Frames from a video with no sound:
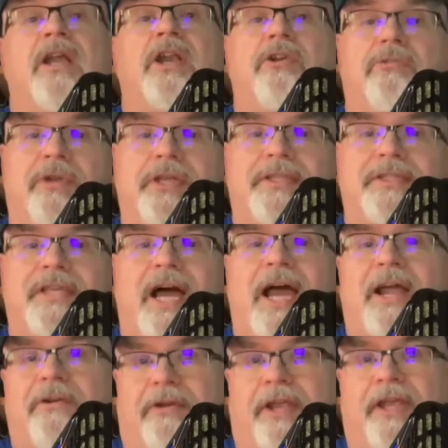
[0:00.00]

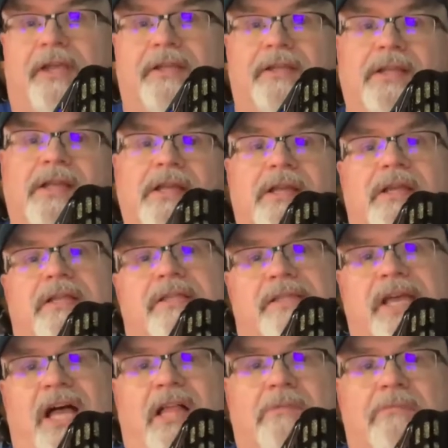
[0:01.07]
retiring.
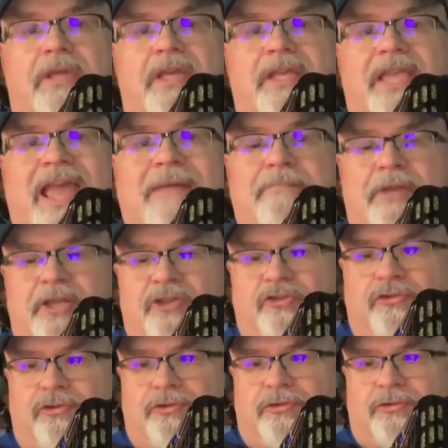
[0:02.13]
Tell me, can't be
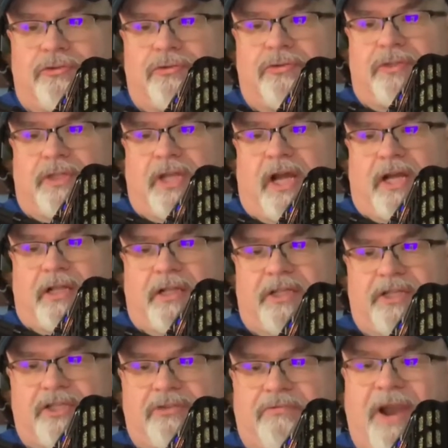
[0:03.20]
true.
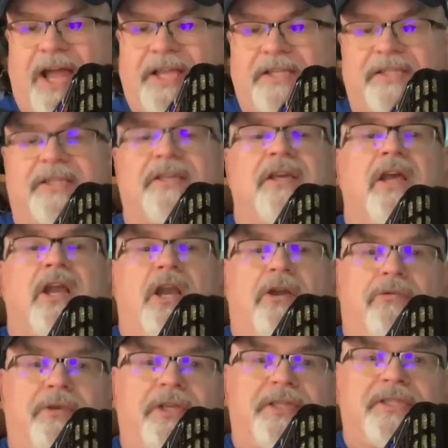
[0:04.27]
Douglas Rice,
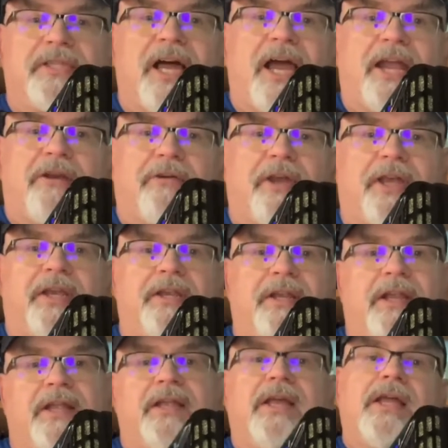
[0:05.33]

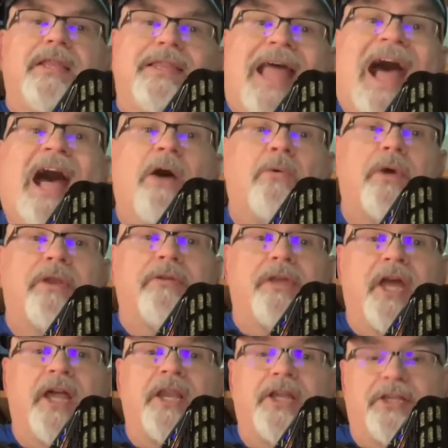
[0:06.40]
retiring. Now what are we
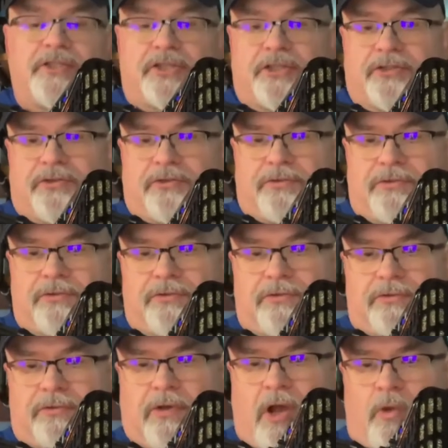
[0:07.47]

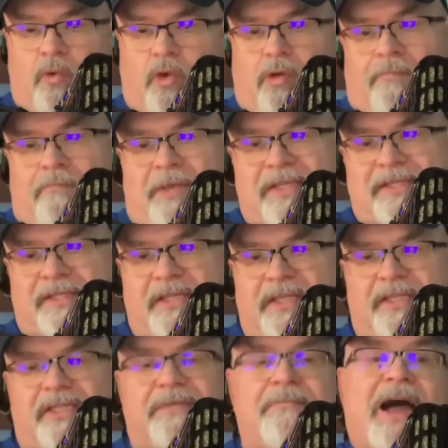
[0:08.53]
gonna do? We'll miss
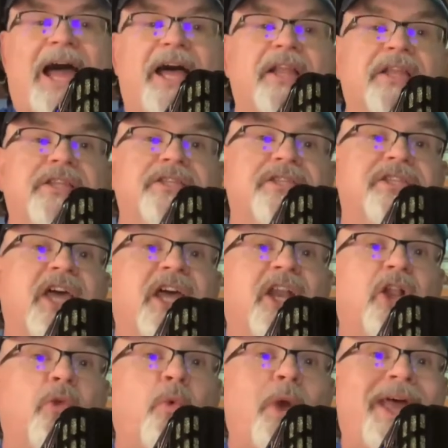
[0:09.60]
his smile and
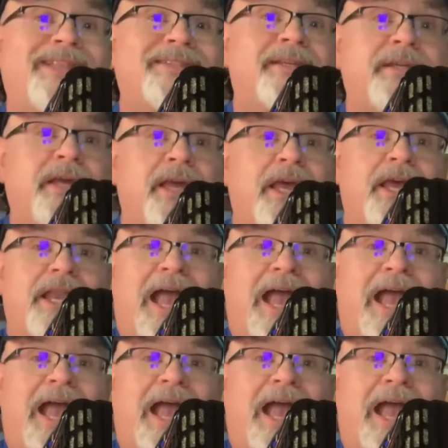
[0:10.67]
subtle wit and